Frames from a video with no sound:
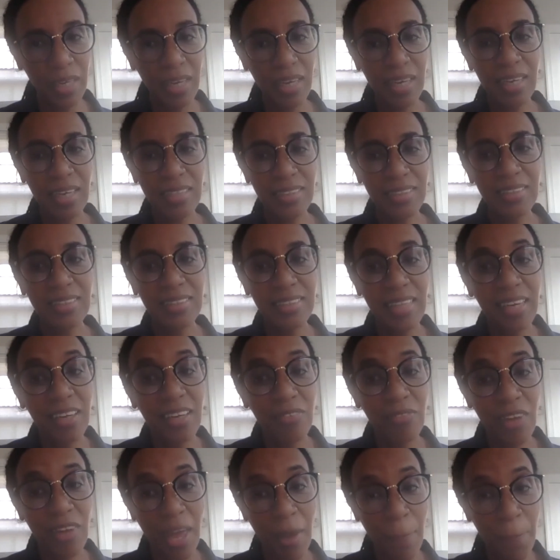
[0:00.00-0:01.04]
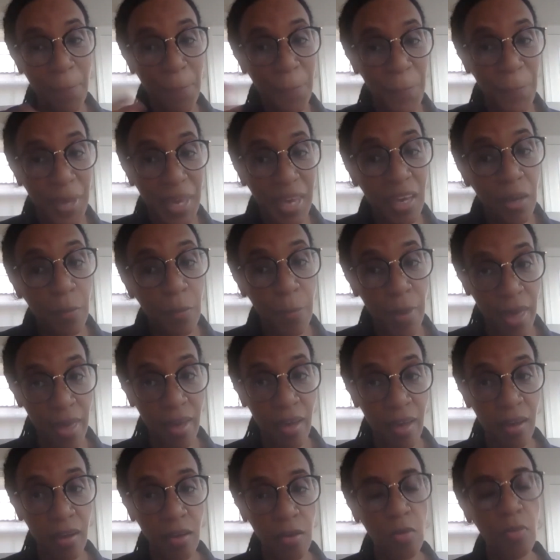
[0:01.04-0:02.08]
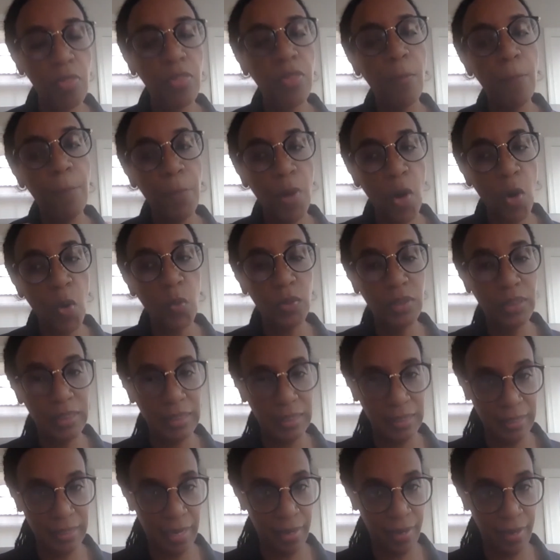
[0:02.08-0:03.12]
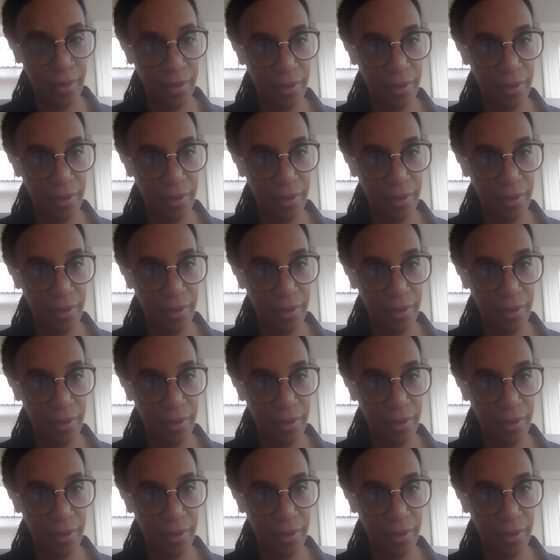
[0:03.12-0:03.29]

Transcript: instead of a big pail, the boat would sink.